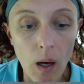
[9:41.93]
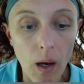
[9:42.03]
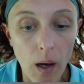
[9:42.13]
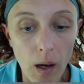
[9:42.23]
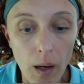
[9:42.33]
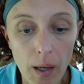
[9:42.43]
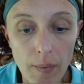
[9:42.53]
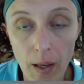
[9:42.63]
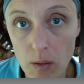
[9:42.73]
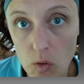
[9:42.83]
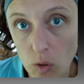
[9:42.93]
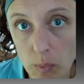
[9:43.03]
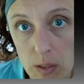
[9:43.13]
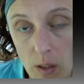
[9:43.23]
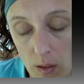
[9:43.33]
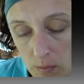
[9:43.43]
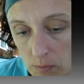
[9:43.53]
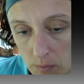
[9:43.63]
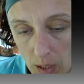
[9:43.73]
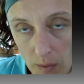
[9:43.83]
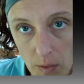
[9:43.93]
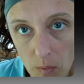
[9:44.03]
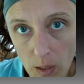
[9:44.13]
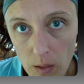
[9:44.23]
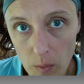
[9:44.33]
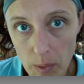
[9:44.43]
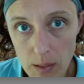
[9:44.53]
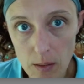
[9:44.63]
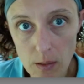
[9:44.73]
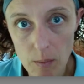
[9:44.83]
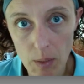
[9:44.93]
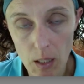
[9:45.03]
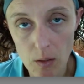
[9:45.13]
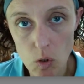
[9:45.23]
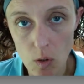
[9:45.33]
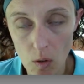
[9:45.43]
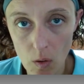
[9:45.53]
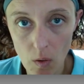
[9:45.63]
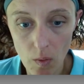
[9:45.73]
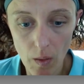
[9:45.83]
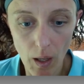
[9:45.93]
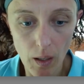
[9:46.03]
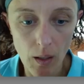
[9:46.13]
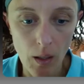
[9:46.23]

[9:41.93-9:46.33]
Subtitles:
And that should be done kind of on a regular basis and making sure that